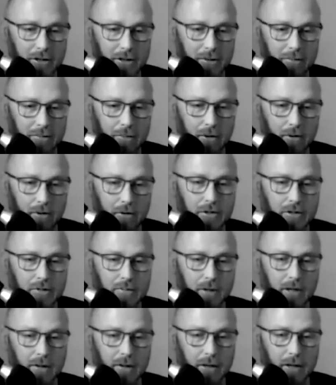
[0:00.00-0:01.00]
but
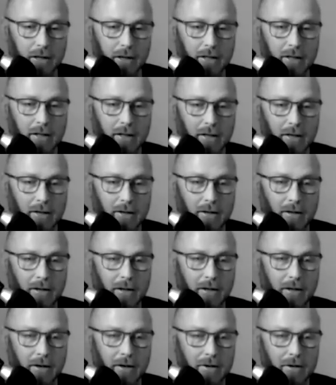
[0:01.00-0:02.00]
ultimately,
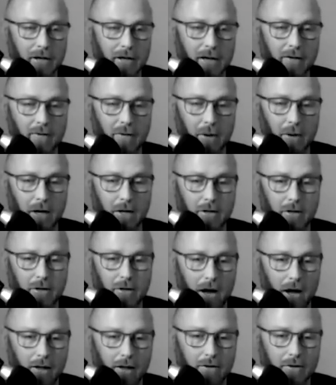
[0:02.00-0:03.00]
you give them
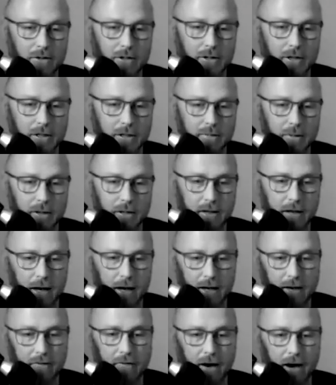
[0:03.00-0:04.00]
$100 and they spend
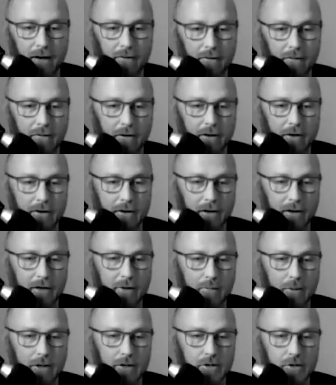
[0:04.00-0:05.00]
95 of it on
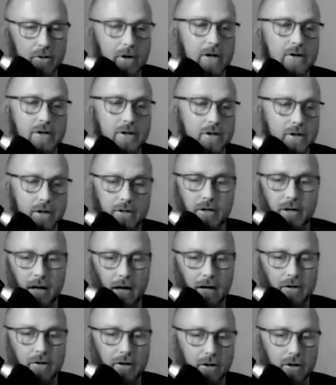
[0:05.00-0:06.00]
administration, doesn't
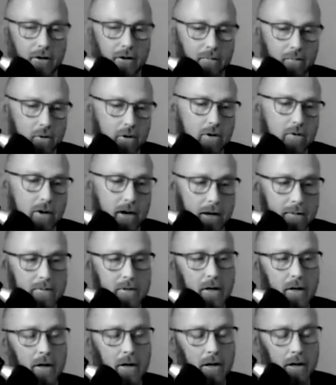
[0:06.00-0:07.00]
actually go to the
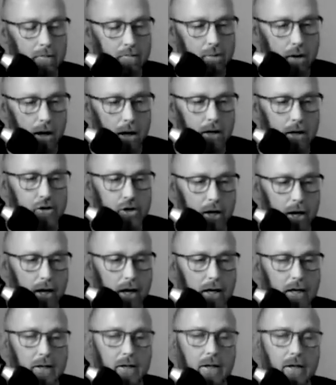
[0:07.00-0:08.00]
programs.
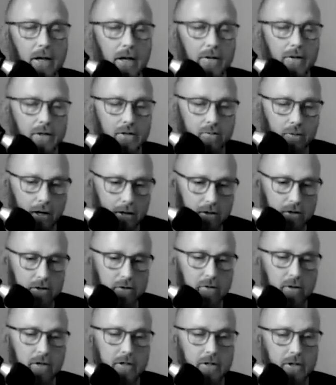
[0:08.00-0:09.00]
Blockchain and these
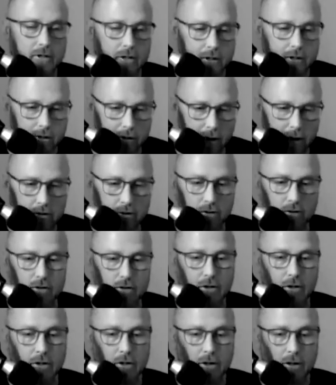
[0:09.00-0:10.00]
registries and these
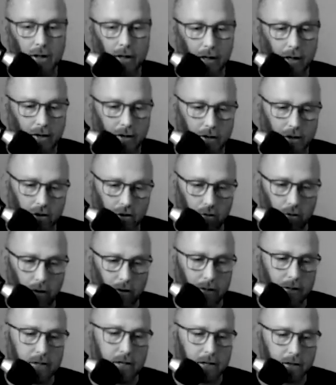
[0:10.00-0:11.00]
ledgers and the
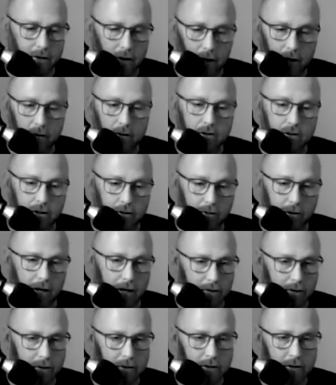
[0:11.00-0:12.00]
surrounding technology
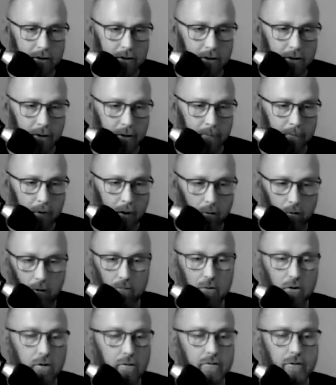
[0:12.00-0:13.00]
around this
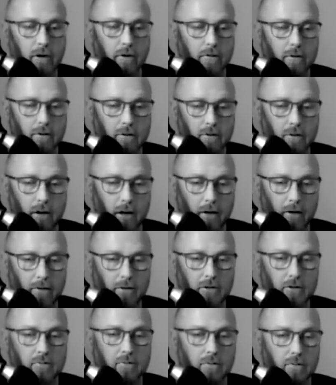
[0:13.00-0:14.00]
removes all those
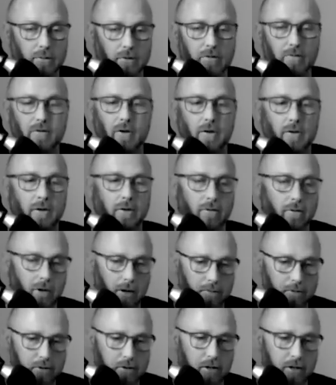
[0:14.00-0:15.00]
layers, removes all the
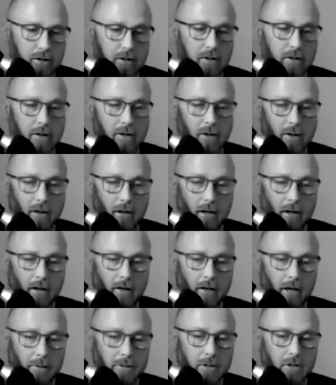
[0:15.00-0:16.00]
corruption, and
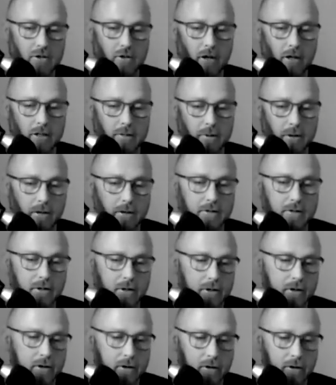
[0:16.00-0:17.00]
it keeps it transparent,
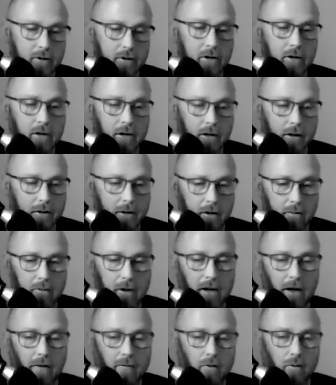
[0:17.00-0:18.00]
secure. Yes. Then
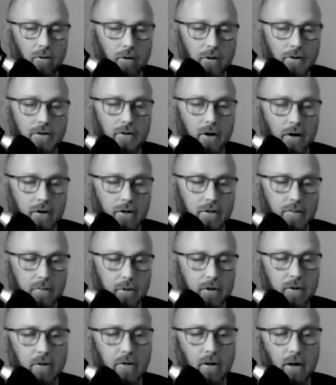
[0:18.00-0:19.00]
we have the world's largest
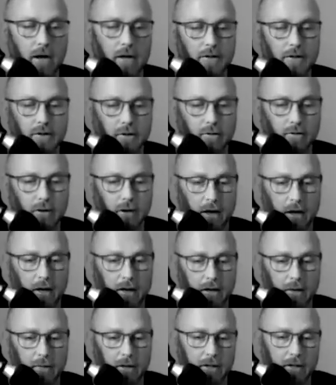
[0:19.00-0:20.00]
middle class
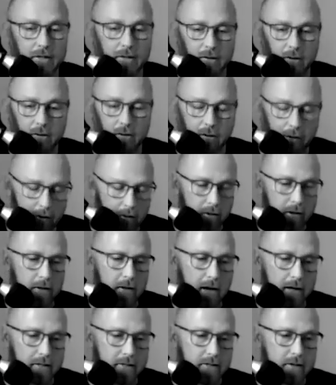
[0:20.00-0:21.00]
overnight. I mean, it's literally
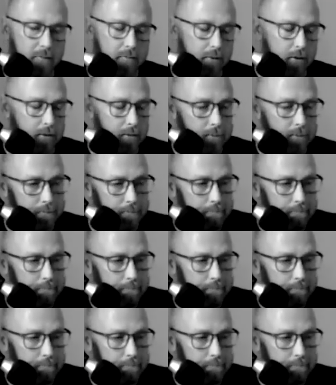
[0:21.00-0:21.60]
that simple.